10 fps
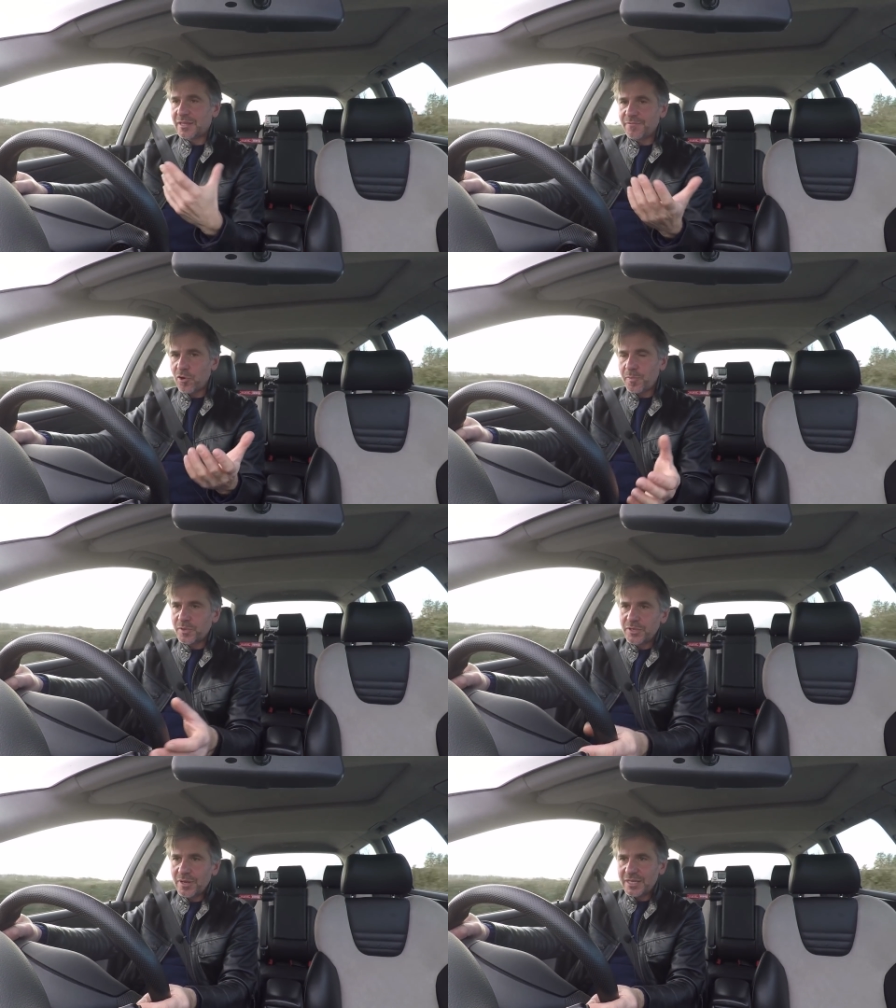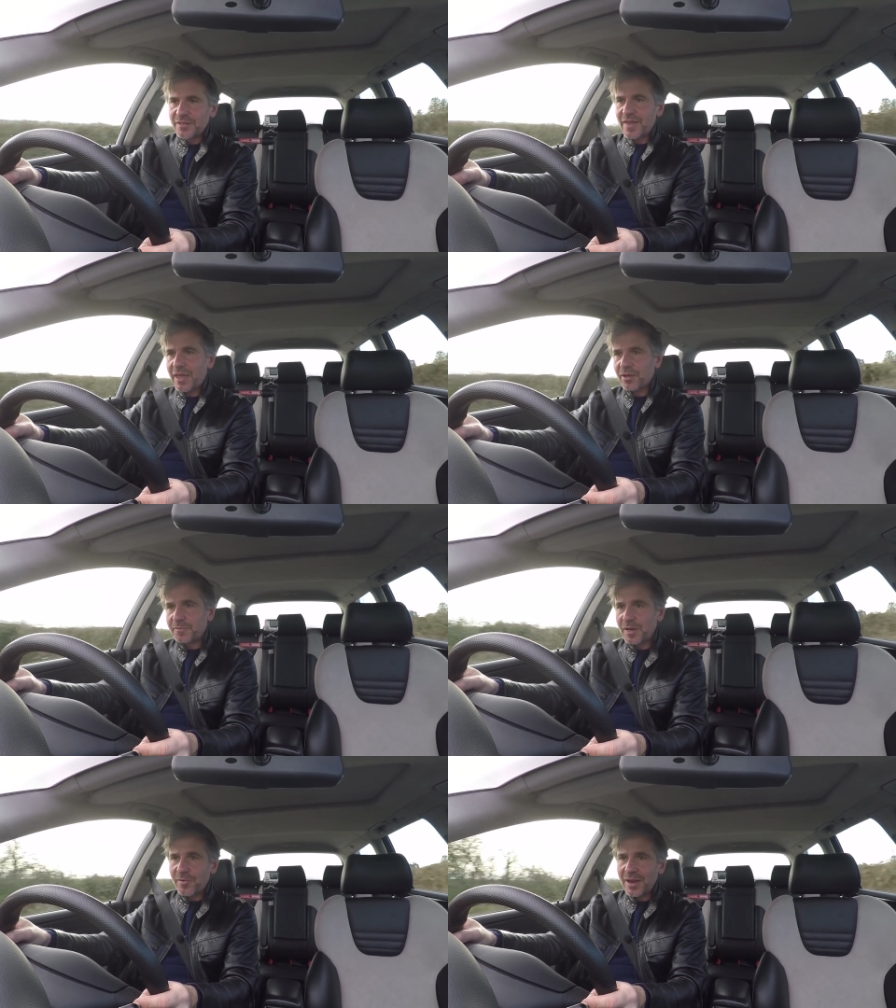The 4.2 litre V8
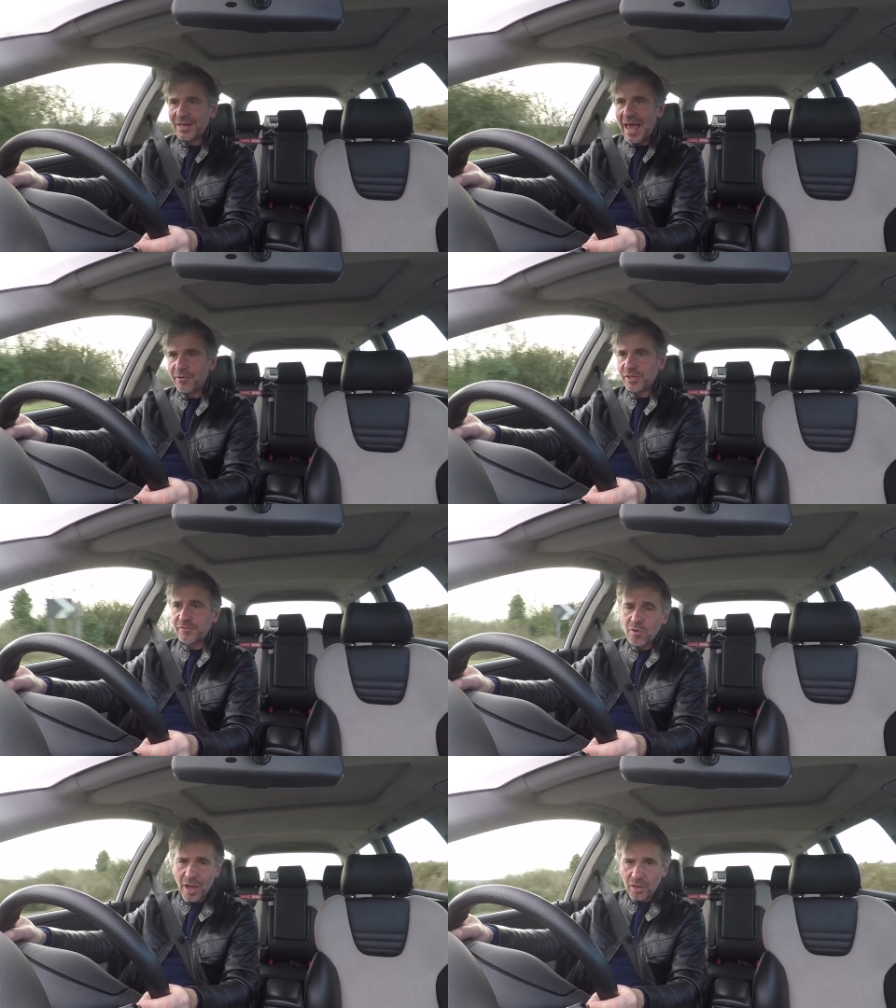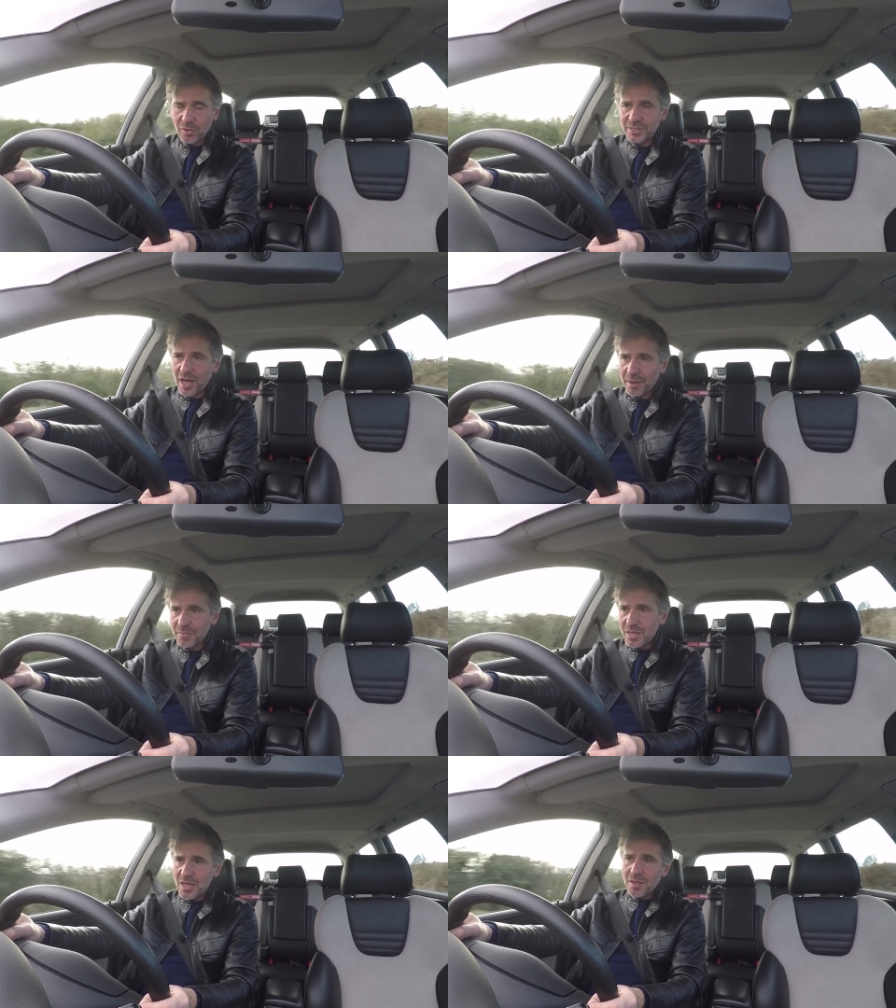had been around in Audi for quite a long time,
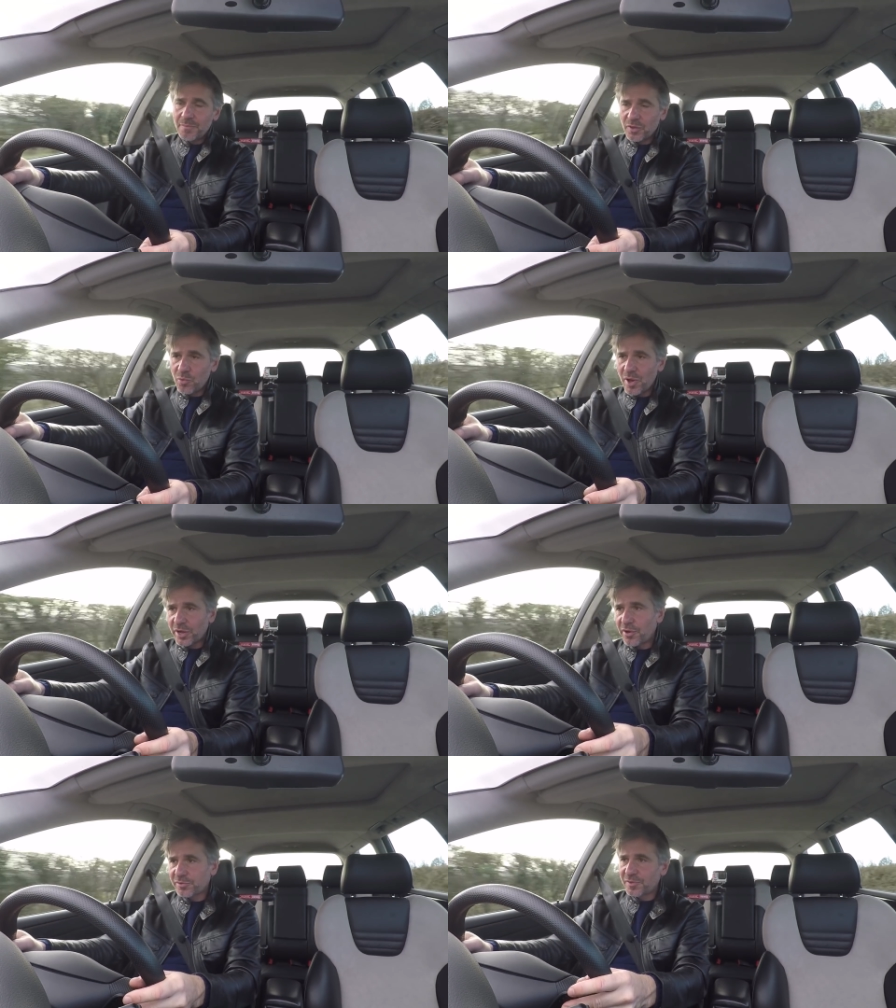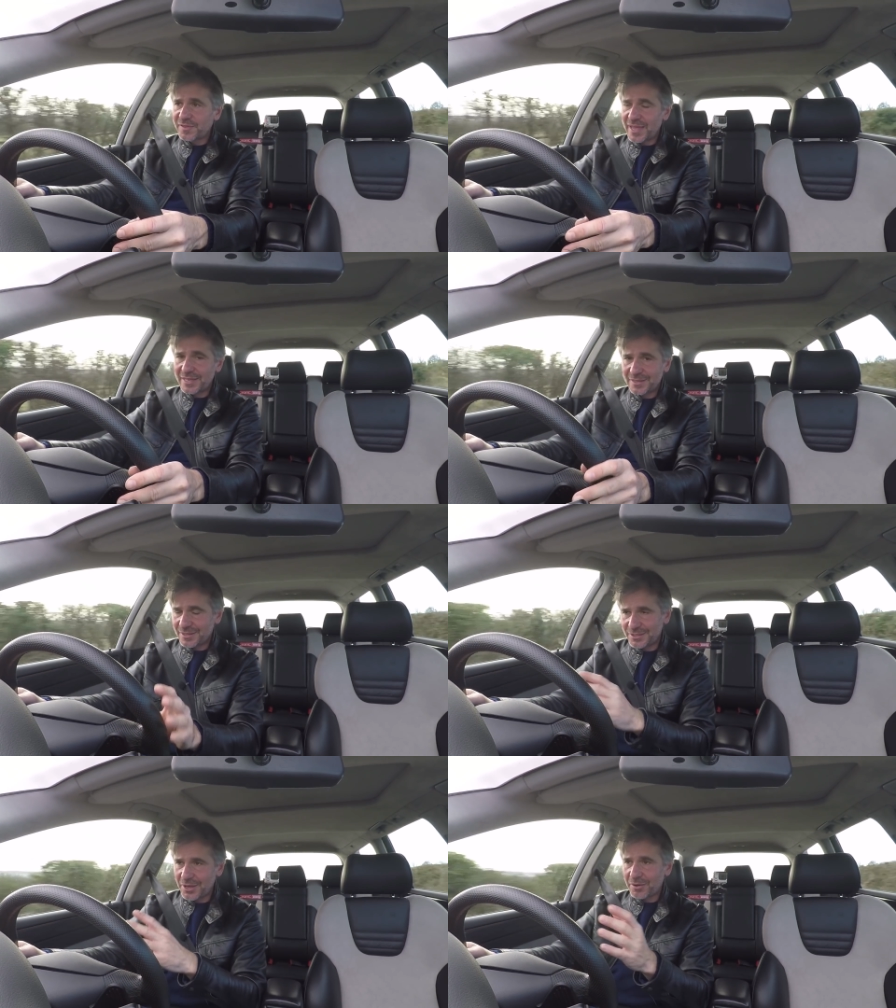but the work Cosworth did
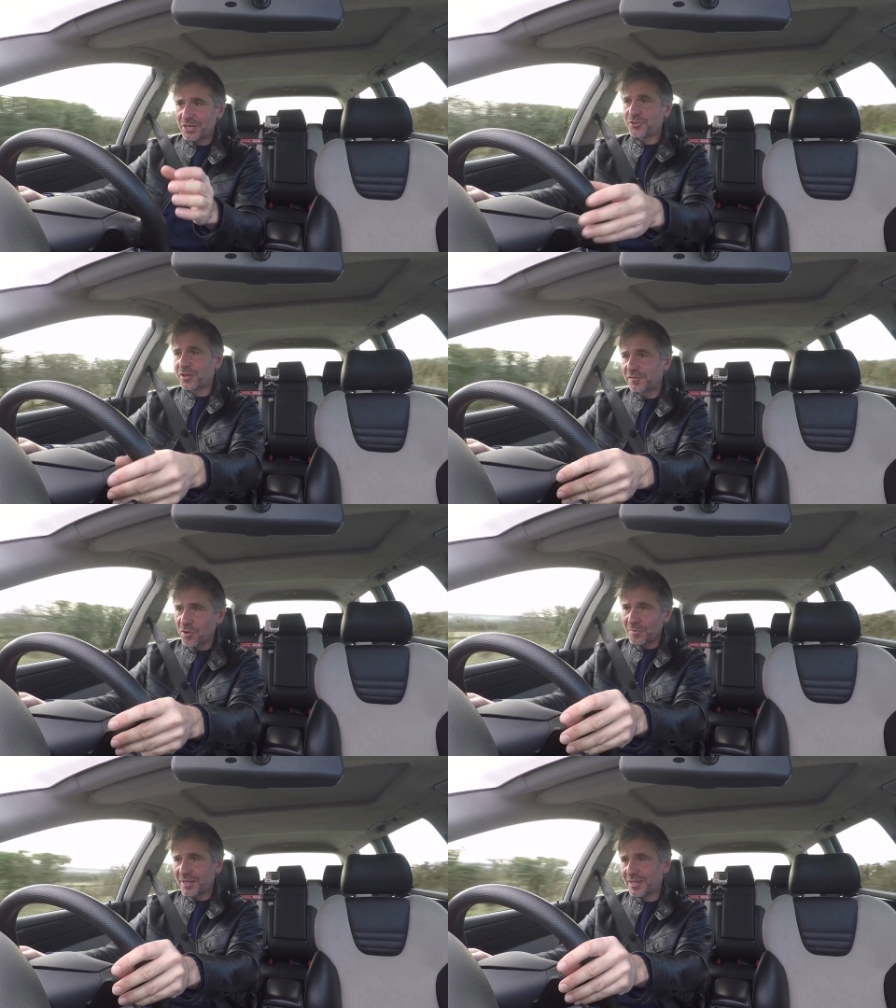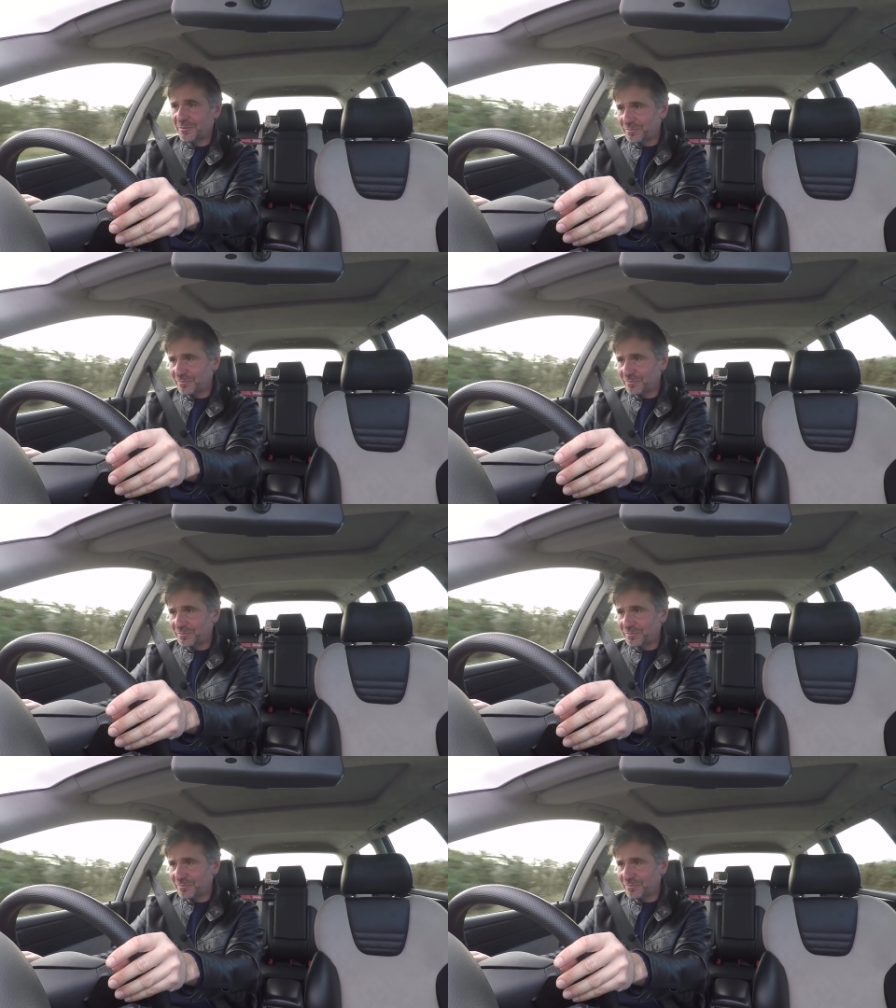totally transformed it.